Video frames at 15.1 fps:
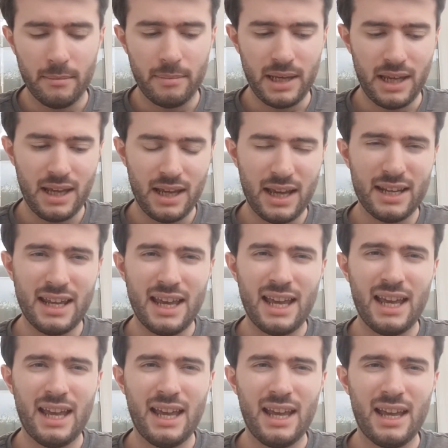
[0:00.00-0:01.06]
be in
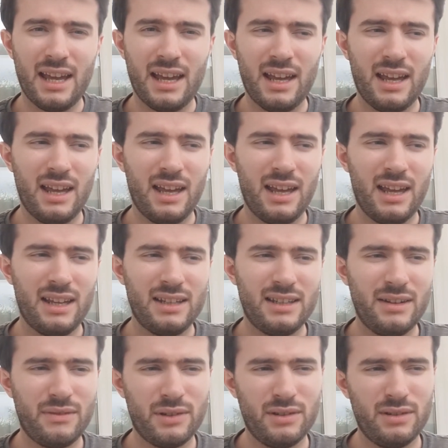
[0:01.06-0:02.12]
a
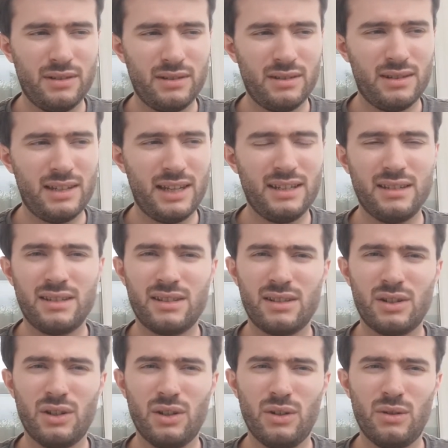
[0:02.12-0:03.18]
different sense
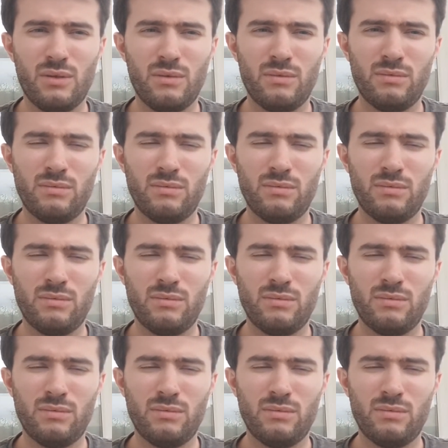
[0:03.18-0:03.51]
to